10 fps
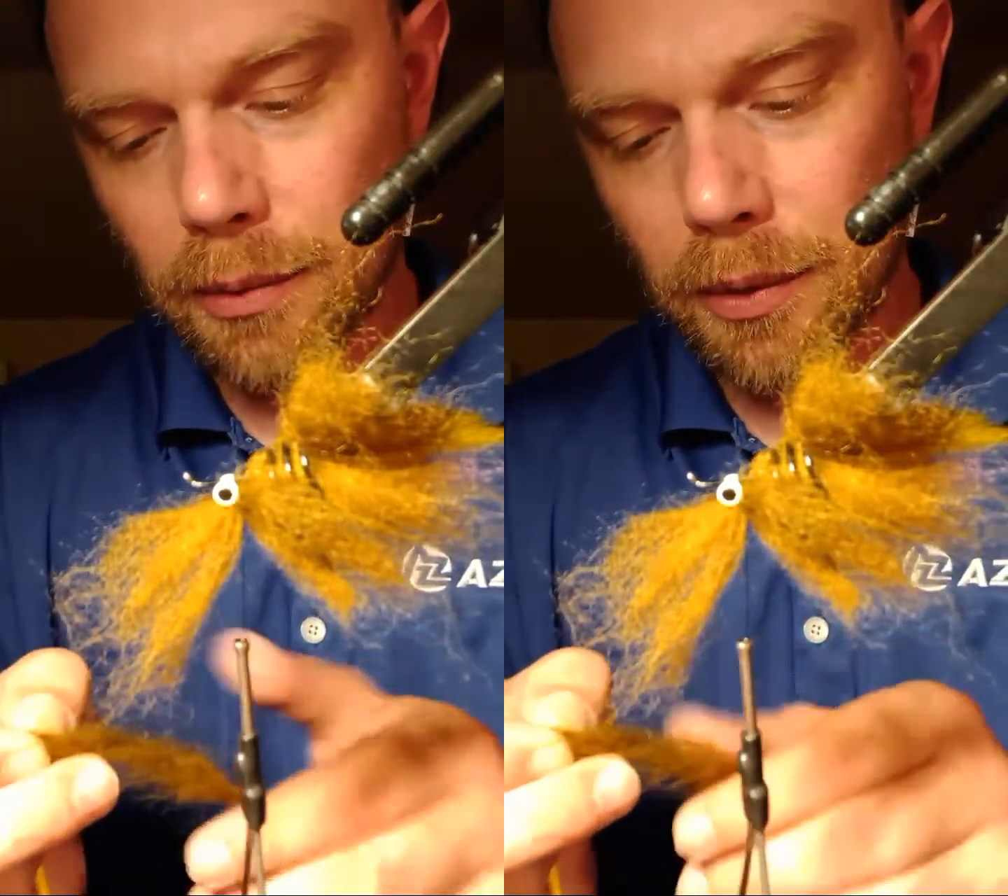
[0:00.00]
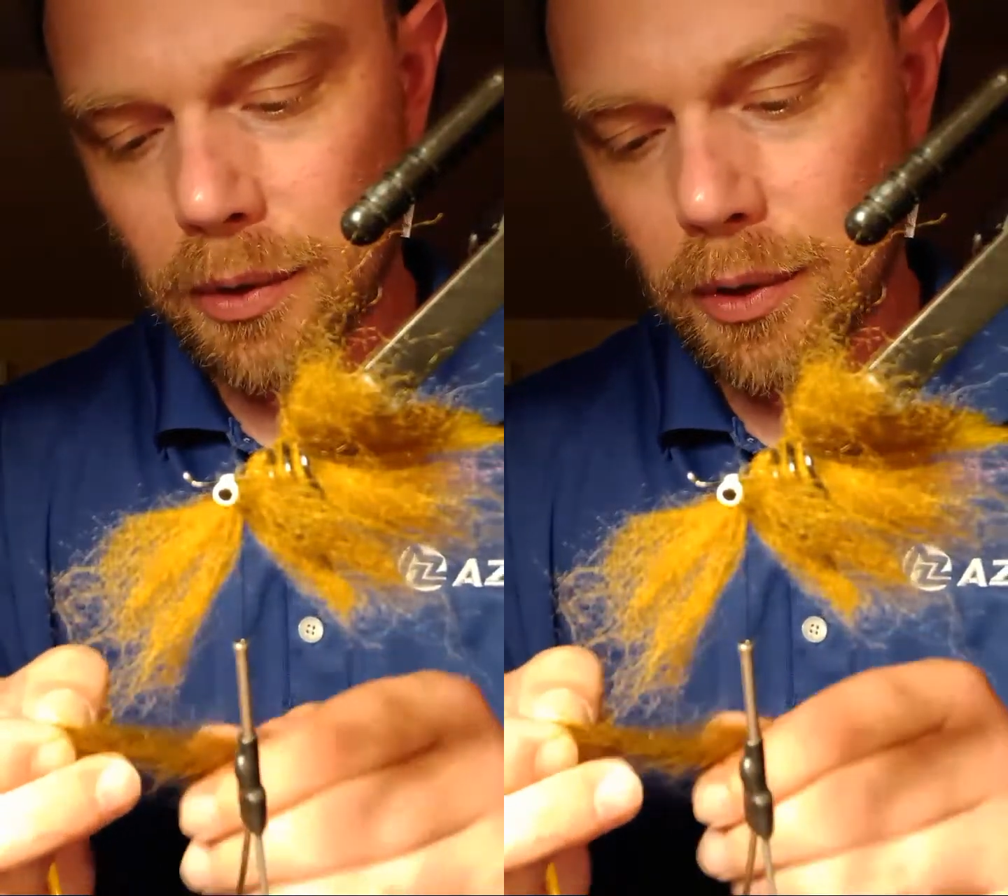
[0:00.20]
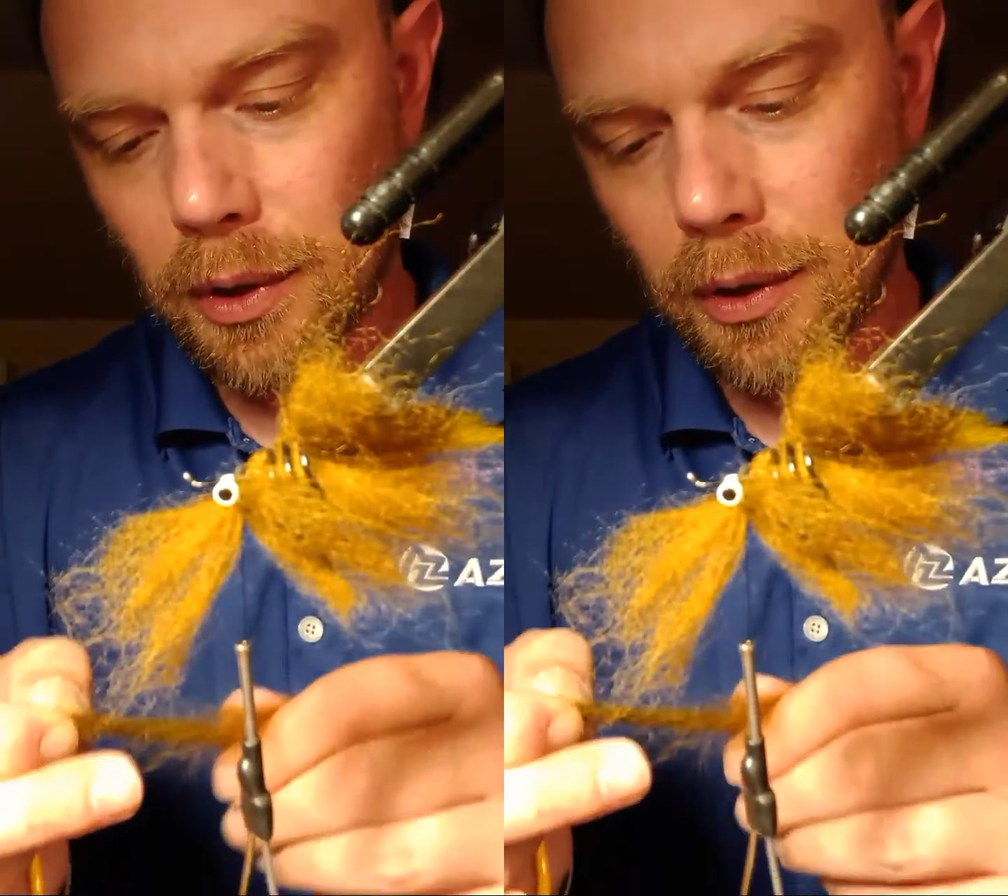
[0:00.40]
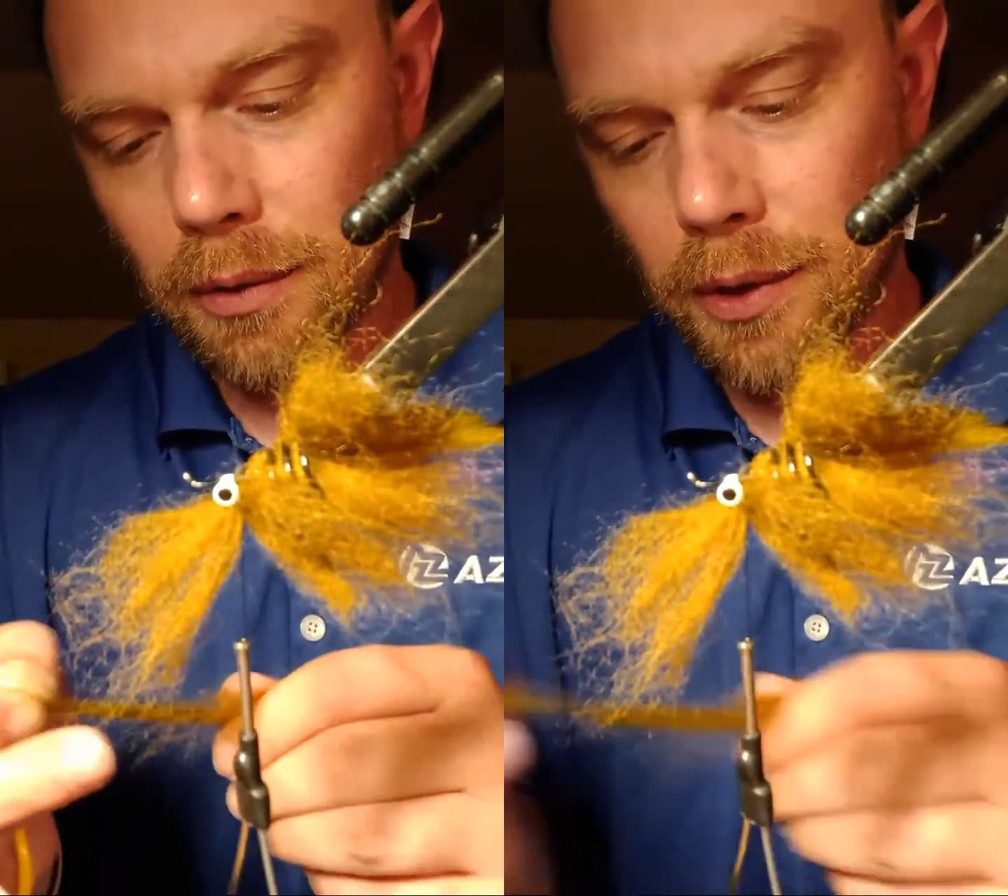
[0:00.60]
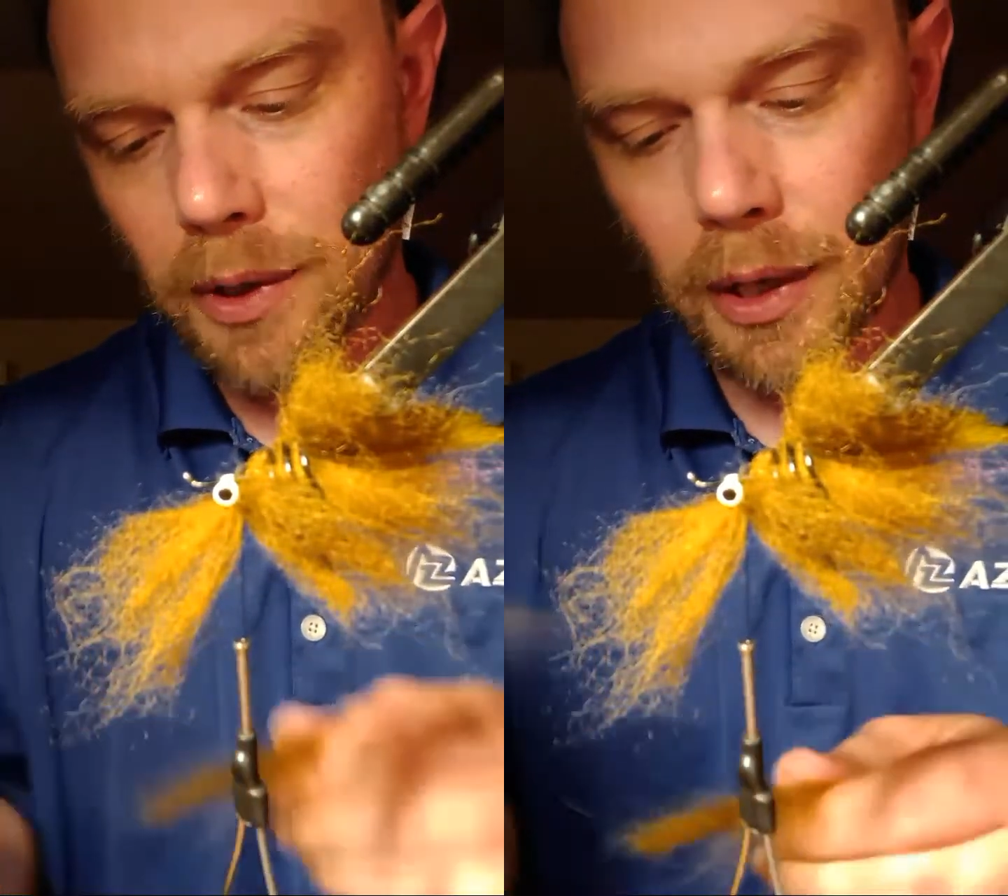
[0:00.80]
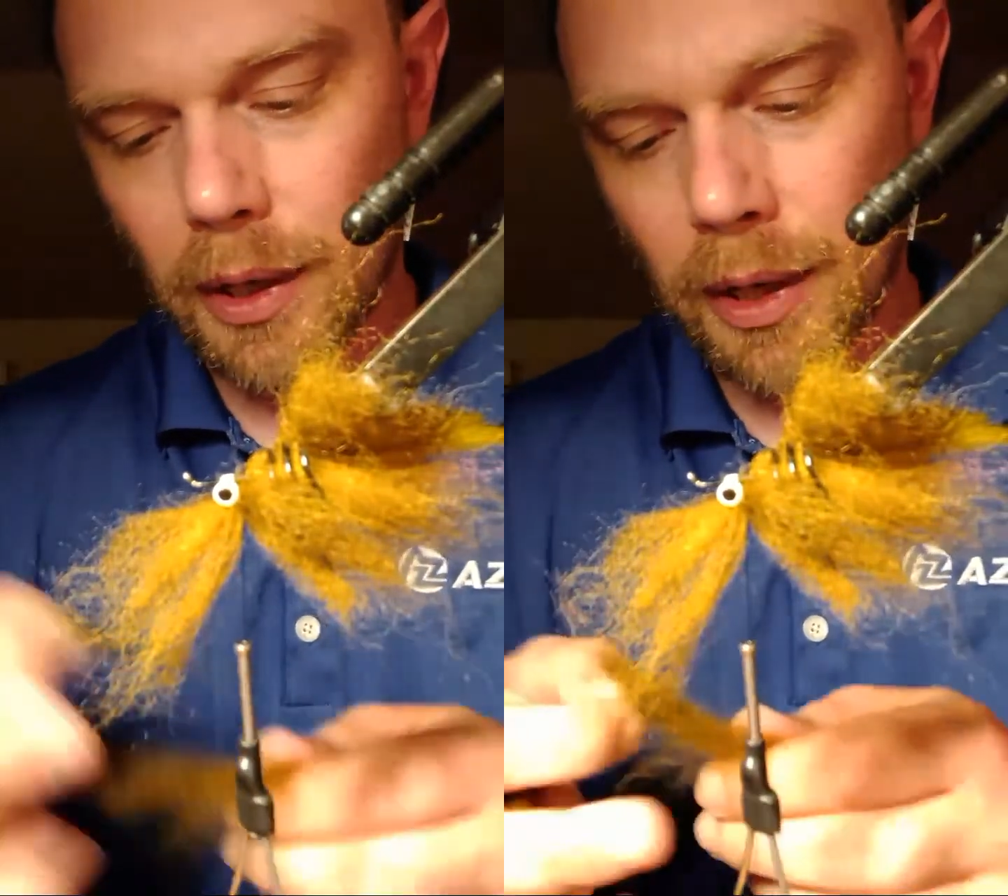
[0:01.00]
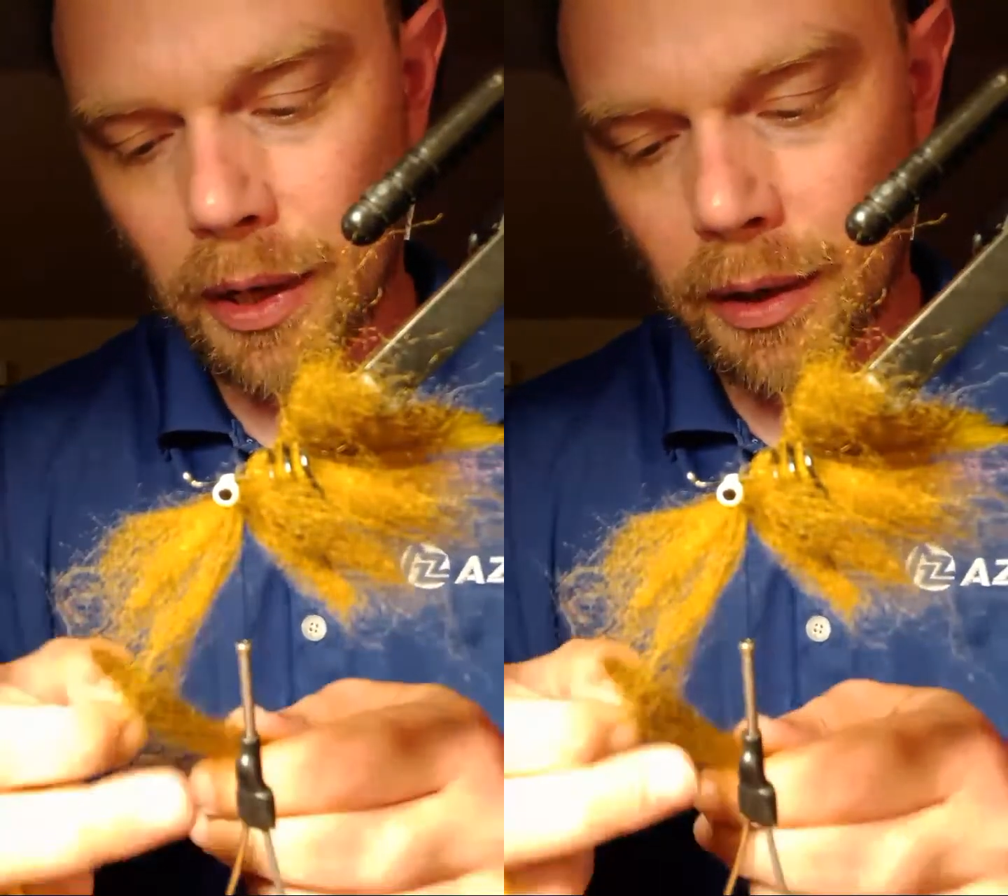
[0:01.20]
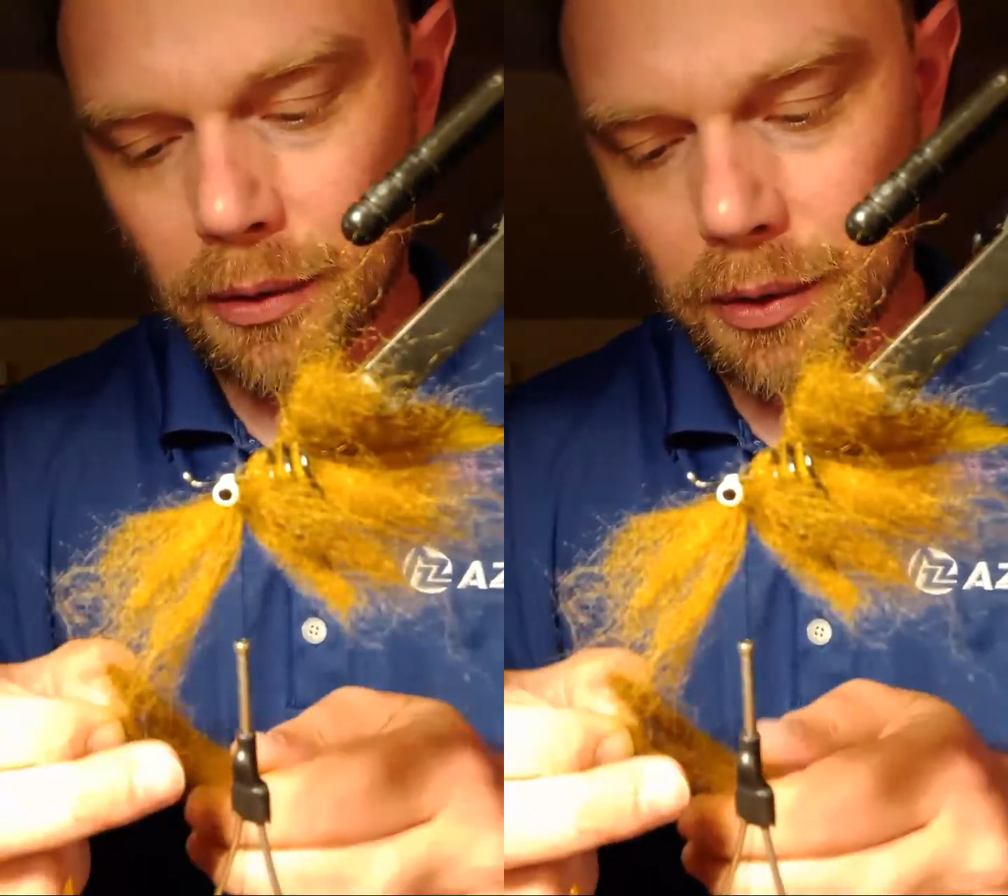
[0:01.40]
but you can always take it
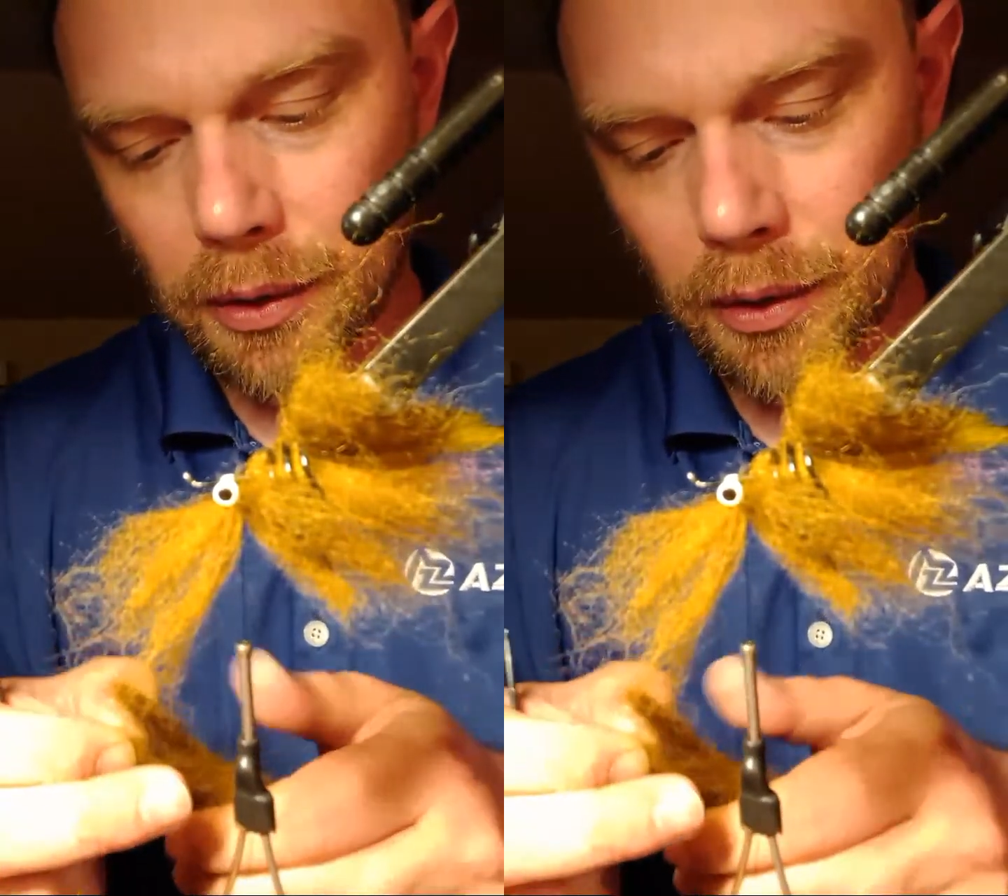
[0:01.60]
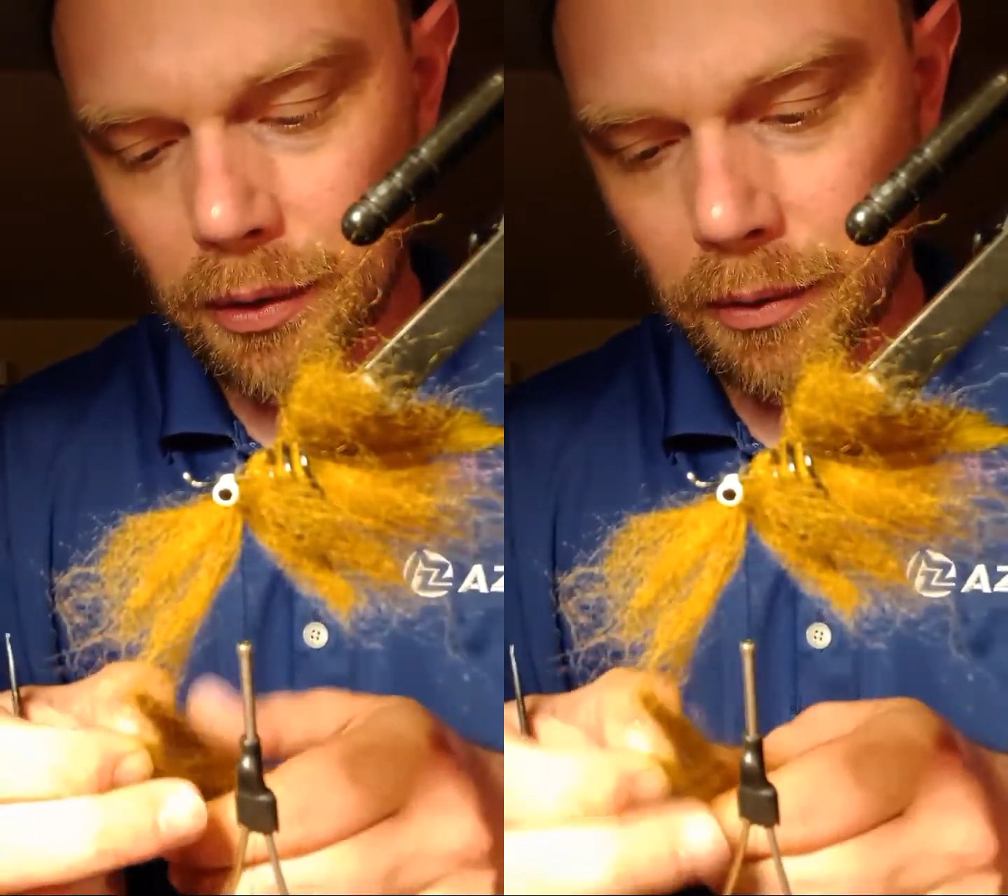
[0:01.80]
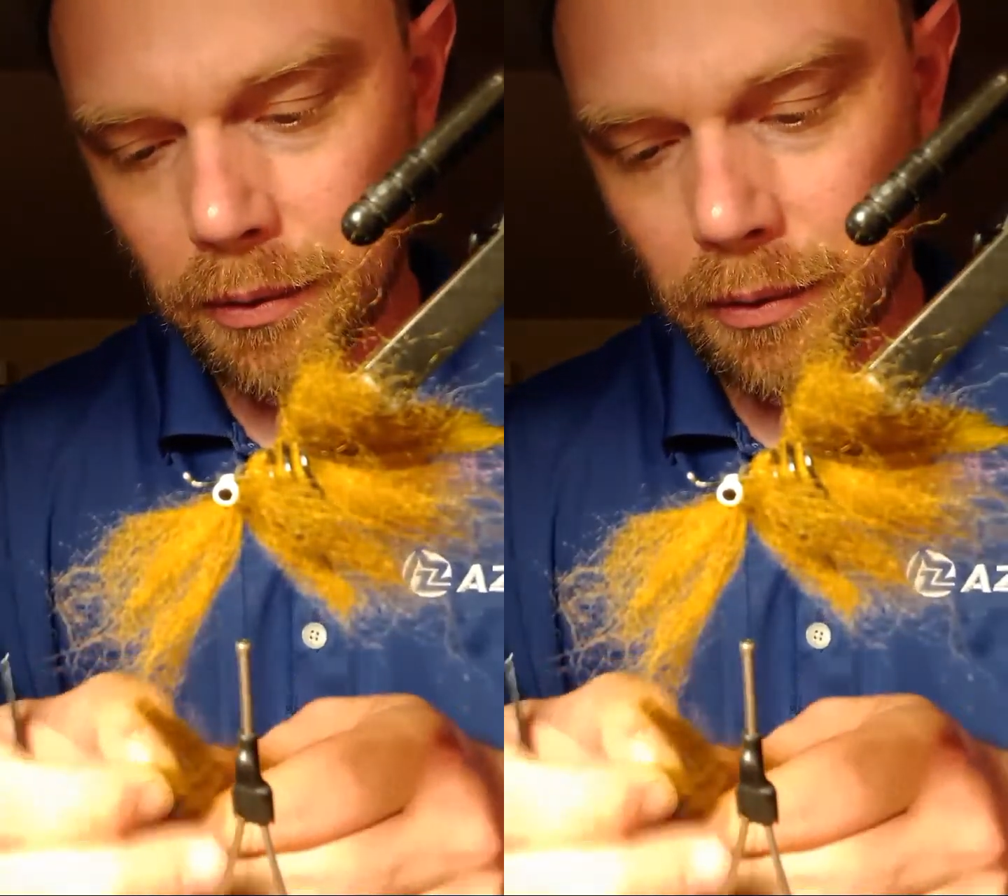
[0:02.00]
out, so.